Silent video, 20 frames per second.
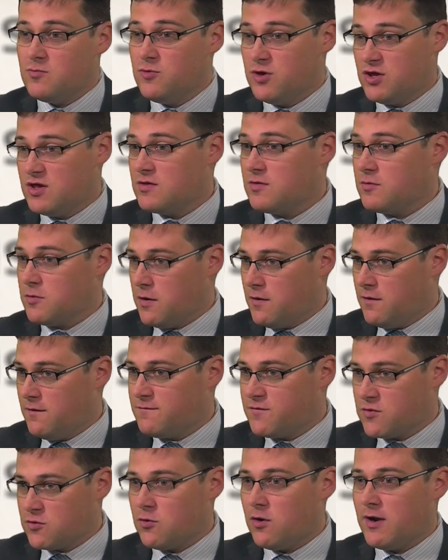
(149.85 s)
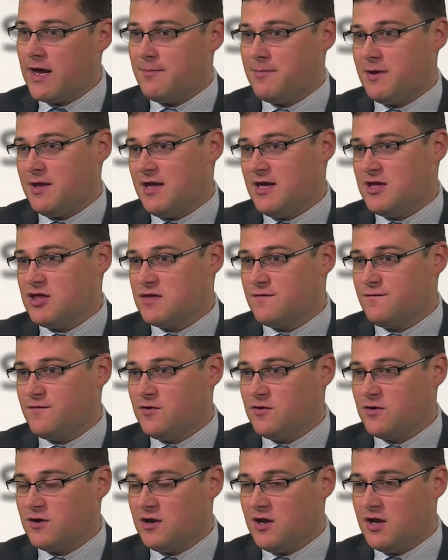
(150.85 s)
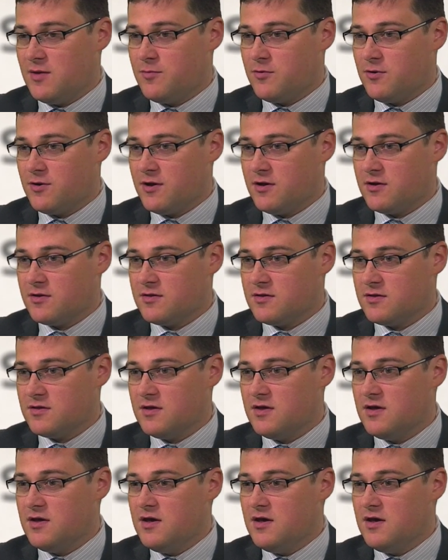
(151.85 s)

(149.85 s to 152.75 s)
which is a strong application for lookalike products.